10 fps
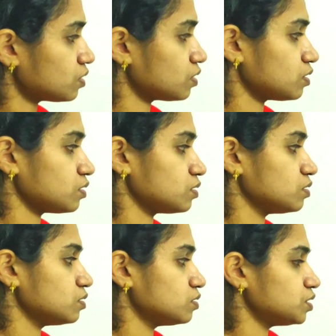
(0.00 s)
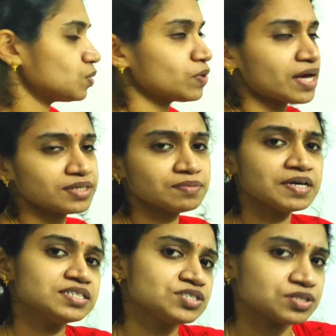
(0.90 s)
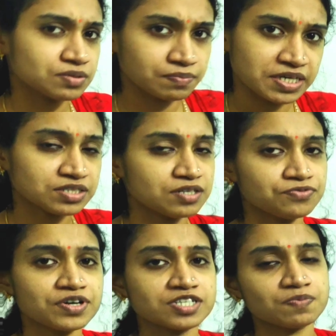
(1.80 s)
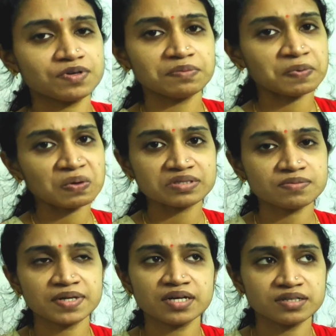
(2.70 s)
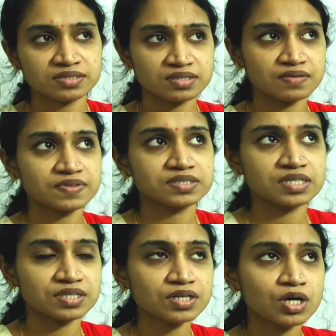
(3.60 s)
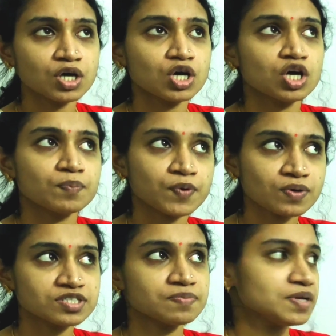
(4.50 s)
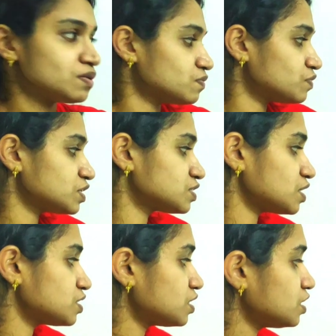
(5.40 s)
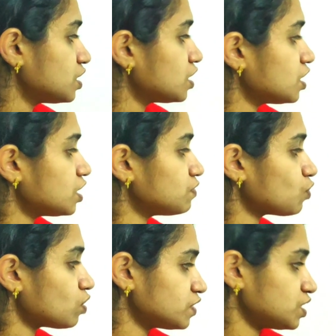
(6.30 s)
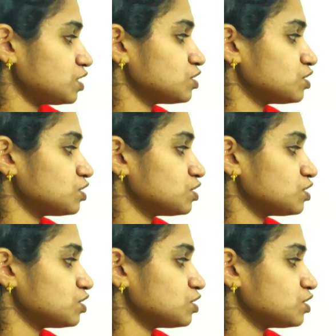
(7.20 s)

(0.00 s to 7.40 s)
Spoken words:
Now another major difference between proximal and distal wing tendon. Proximal wing tendon involving the